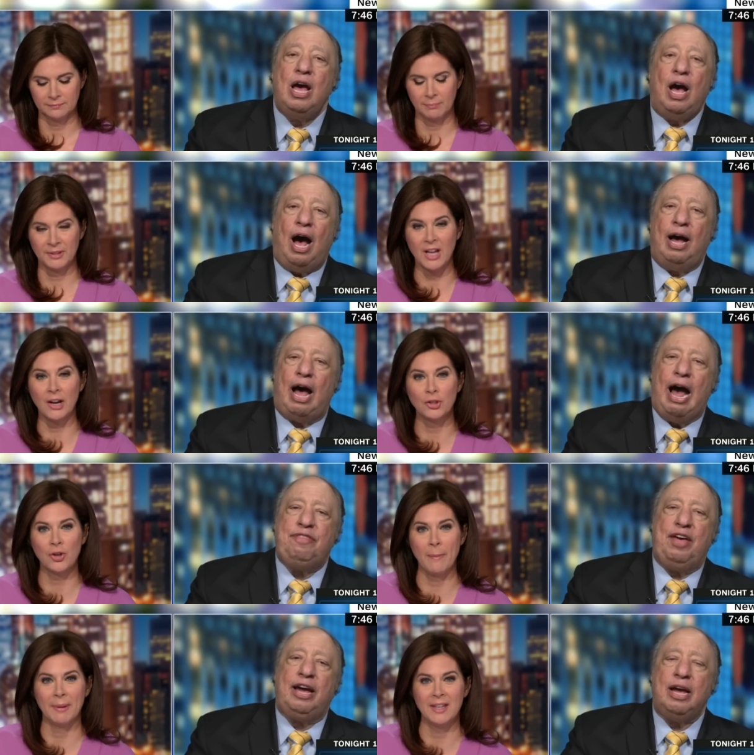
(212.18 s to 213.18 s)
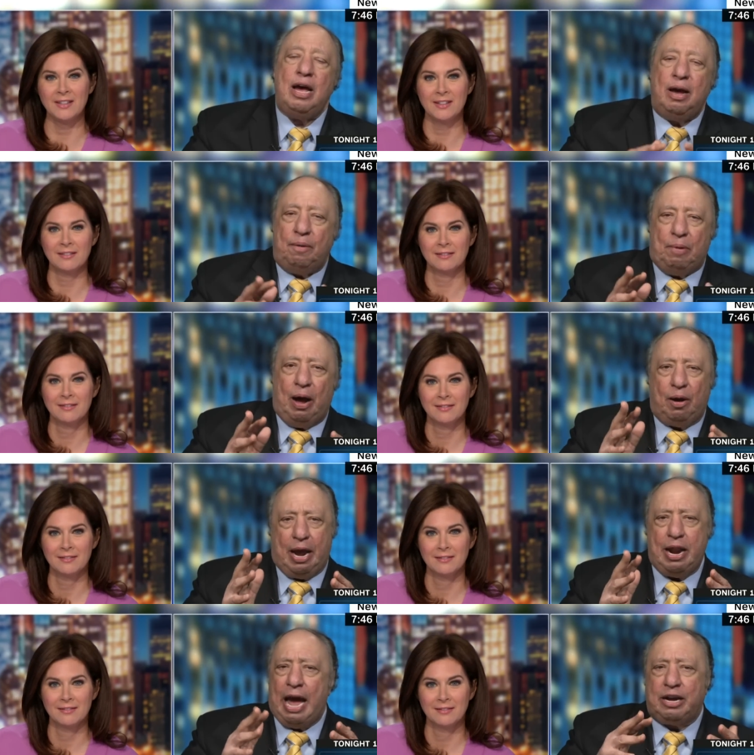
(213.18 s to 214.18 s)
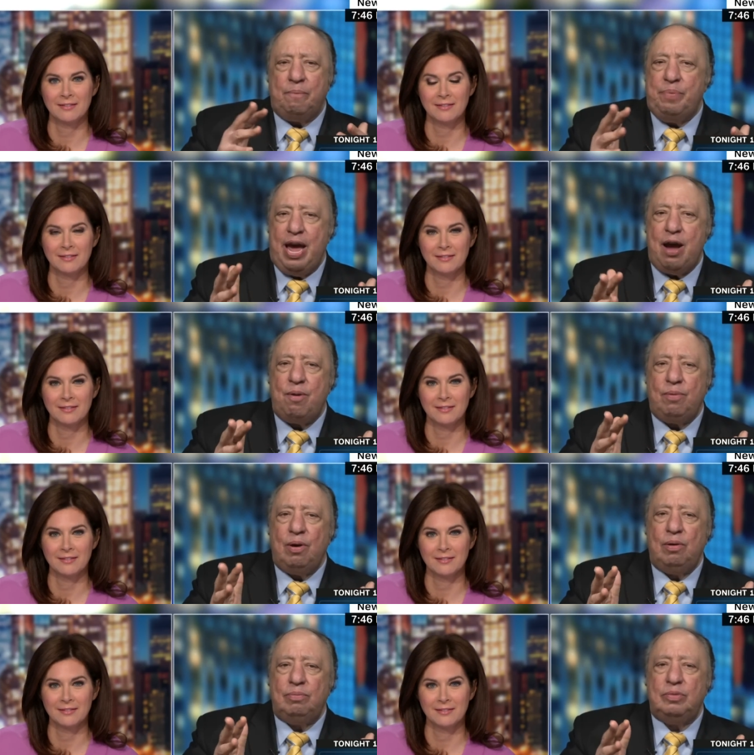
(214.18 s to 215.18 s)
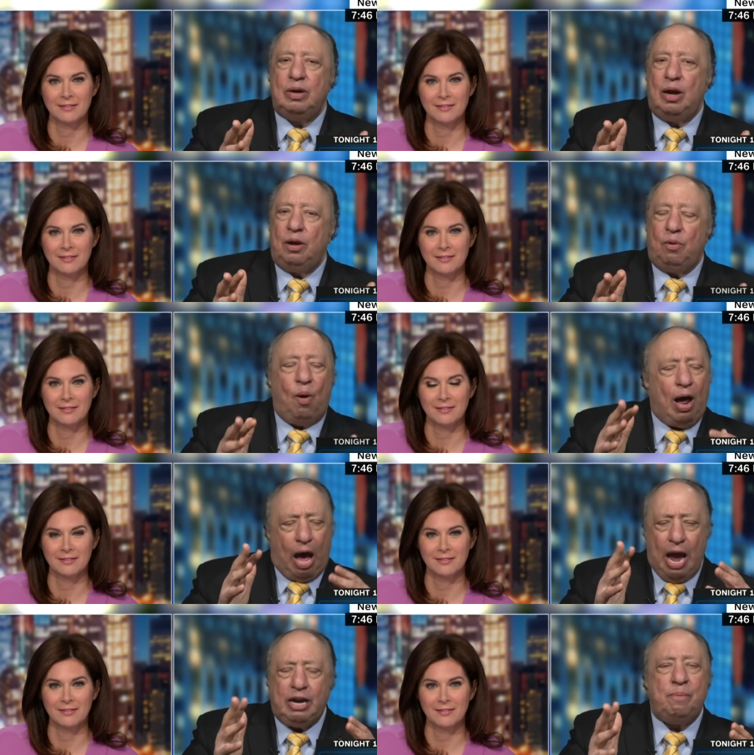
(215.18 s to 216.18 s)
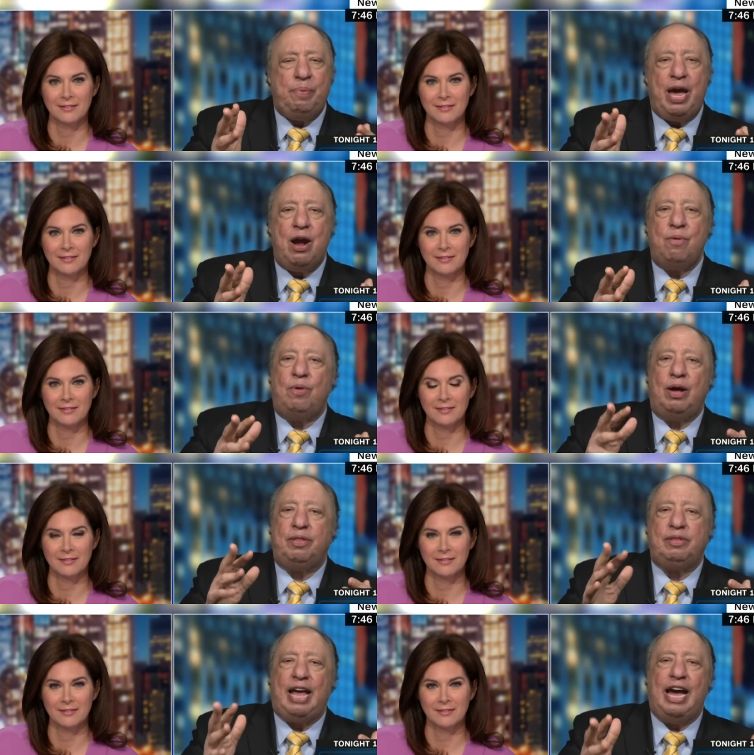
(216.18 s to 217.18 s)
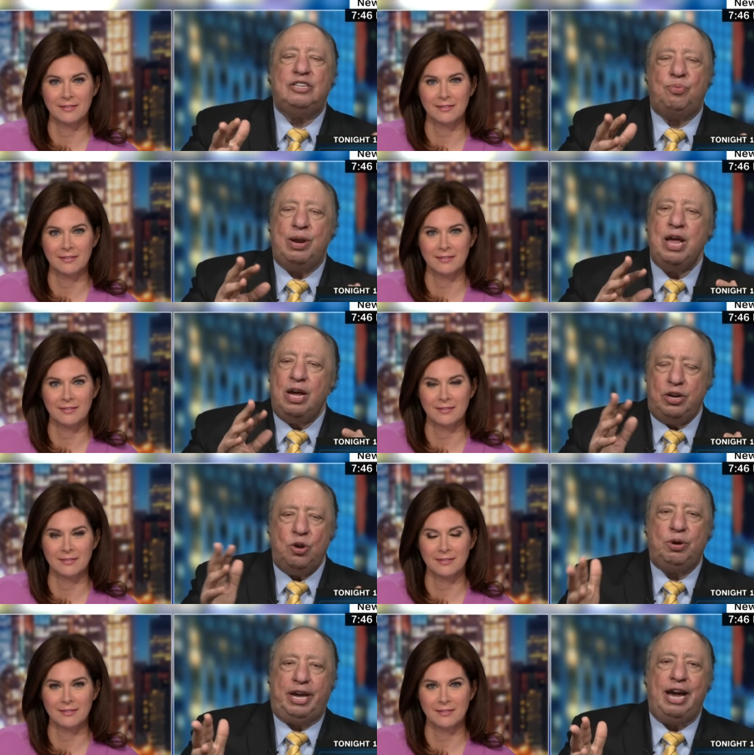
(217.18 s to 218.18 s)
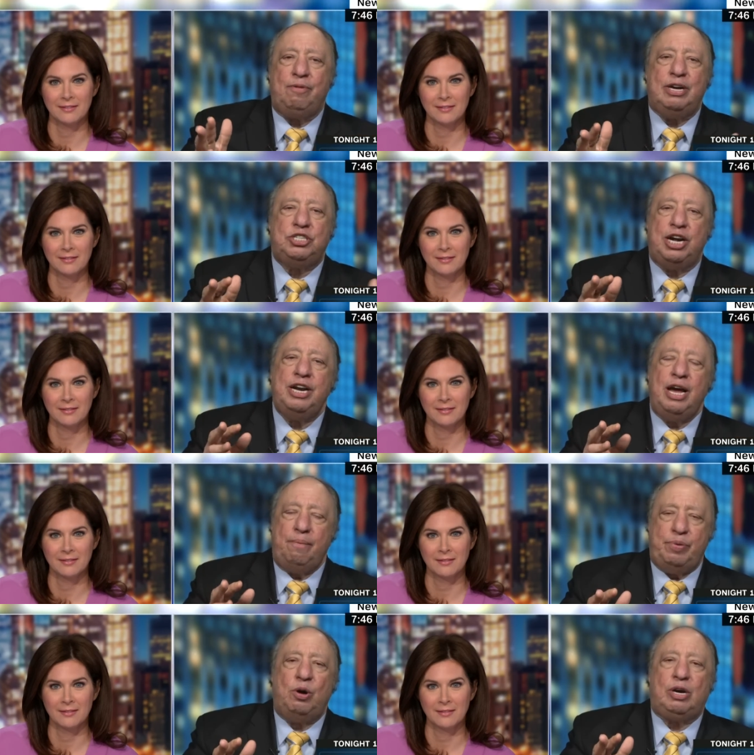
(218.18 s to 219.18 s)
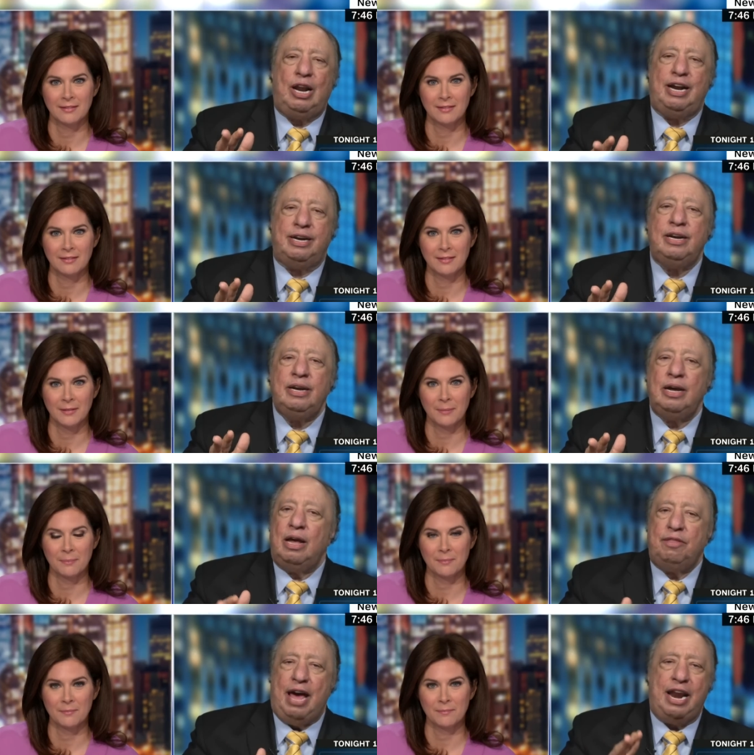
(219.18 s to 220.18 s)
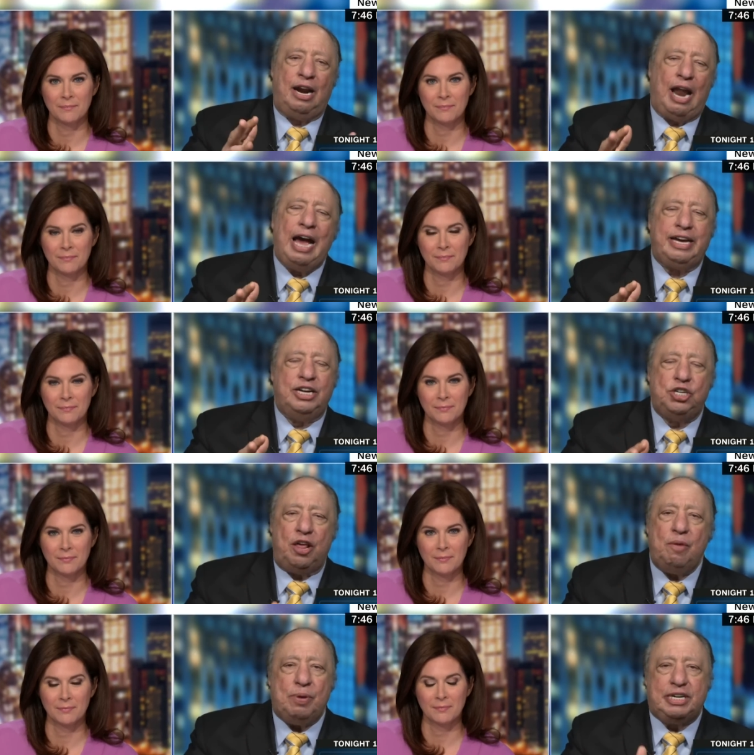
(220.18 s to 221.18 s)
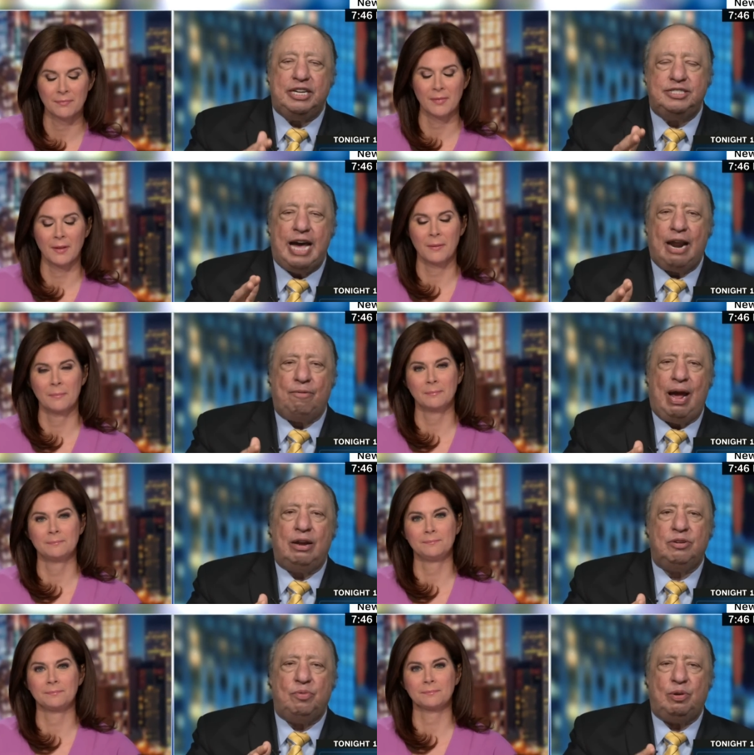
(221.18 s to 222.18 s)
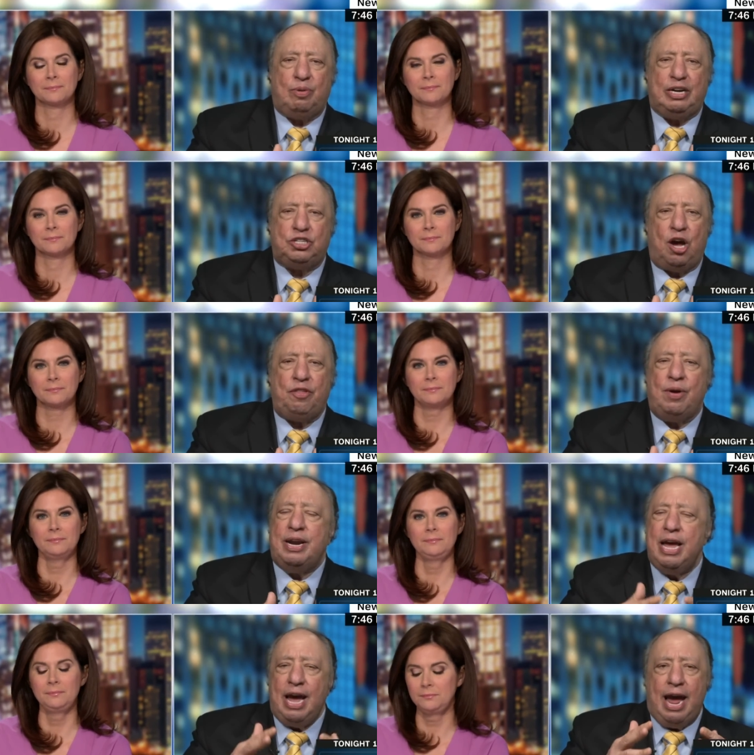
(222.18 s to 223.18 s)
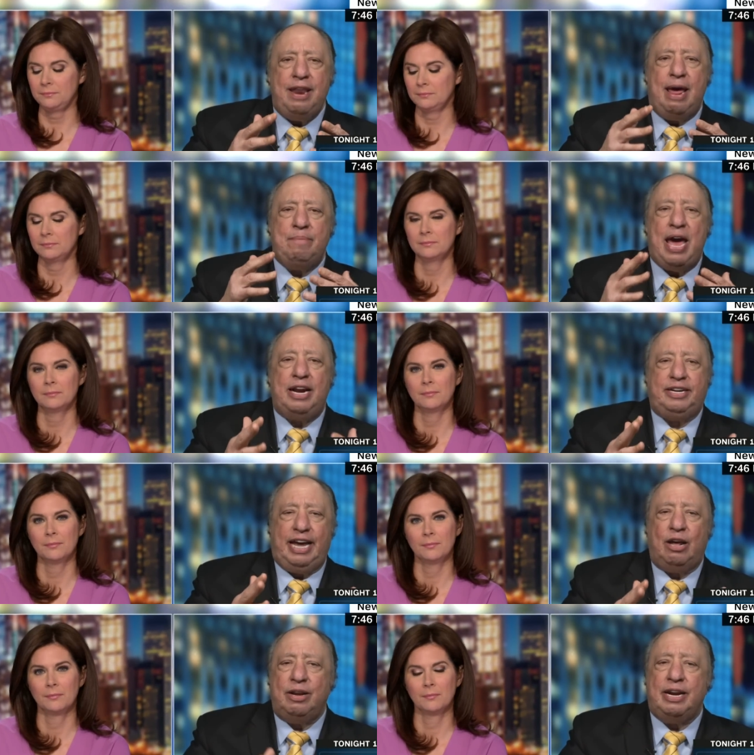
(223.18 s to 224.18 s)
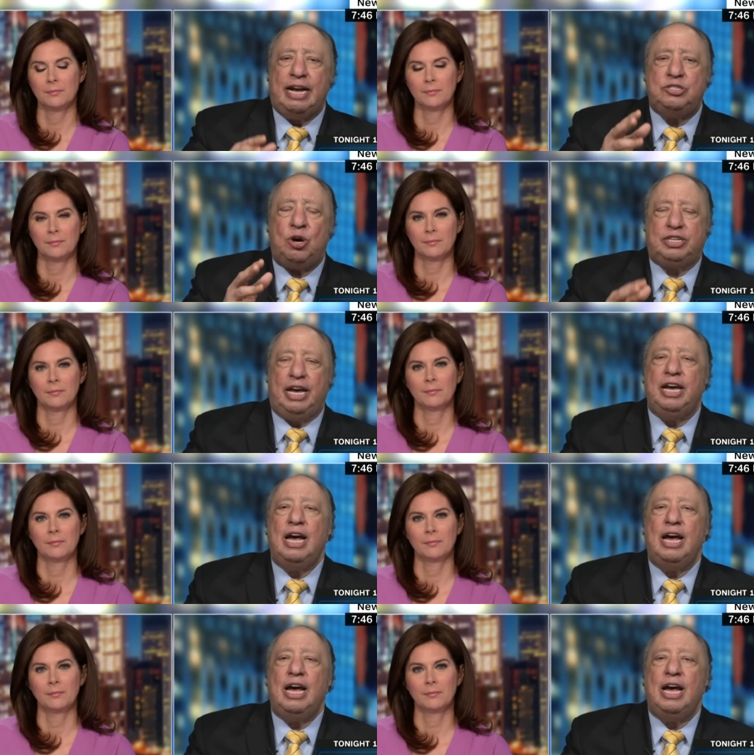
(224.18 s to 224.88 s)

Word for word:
Speaker 1: But I, Donald I Trump think, is. Uh, and I compare well, I compare uh, the days when Newt Gingrich and Bill Clinton they didn't like each other, but they sat around with each other and, and they made a deal and they took the